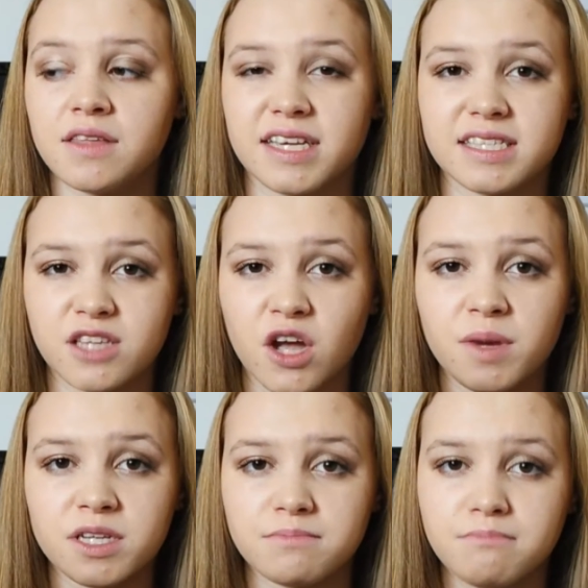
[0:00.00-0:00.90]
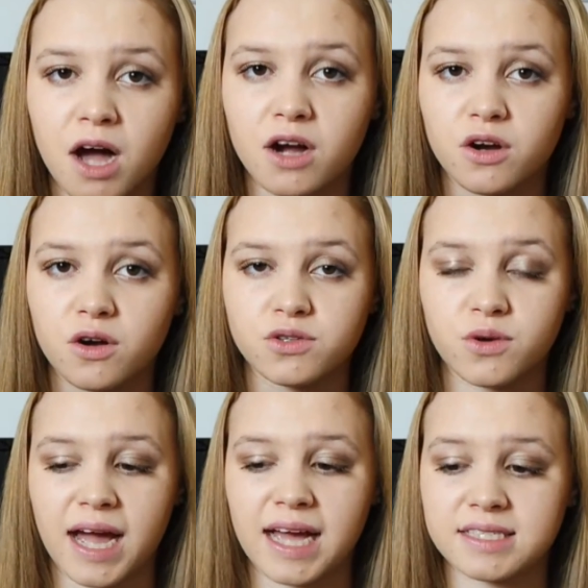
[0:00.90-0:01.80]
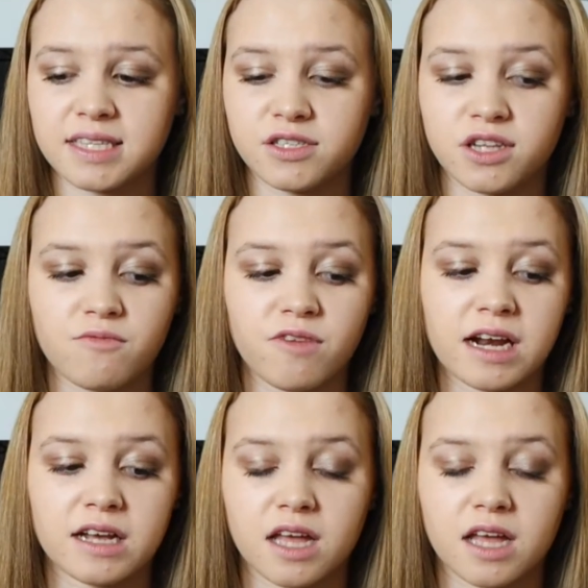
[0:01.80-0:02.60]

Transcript: there's so much muck on your hands that you don't realise.